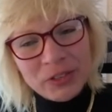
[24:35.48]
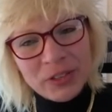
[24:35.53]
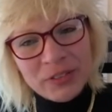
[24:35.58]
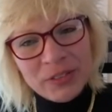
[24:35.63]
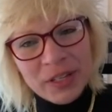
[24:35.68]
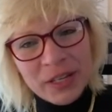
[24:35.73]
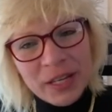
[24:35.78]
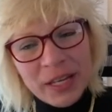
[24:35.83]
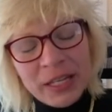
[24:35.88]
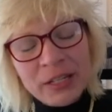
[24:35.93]

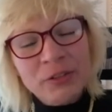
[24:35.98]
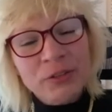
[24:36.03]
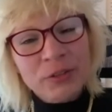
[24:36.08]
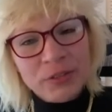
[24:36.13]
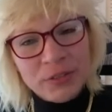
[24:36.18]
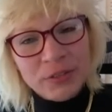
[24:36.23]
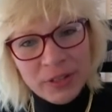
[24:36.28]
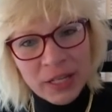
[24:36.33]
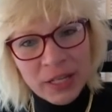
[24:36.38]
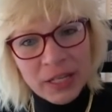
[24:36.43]
an
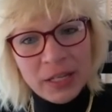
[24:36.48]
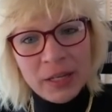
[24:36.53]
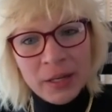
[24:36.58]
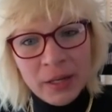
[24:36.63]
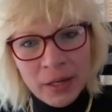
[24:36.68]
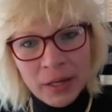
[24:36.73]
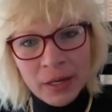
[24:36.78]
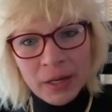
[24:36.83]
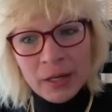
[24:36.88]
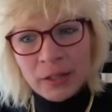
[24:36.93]
interesting
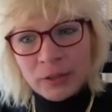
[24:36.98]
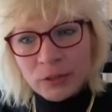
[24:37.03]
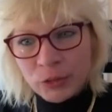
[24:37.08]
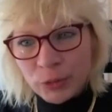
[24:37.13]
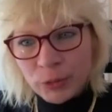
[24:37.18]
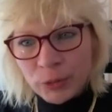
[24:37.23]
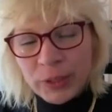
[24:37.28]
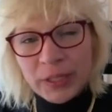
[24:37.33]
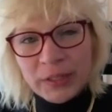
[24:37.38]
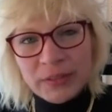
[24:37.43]

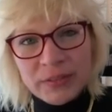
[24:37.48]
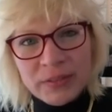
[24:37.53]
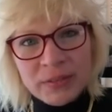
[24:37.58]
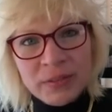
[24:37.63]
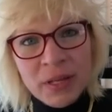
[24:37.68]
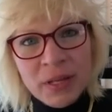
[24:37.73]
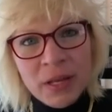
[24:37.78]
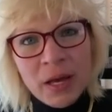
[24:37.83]
choice.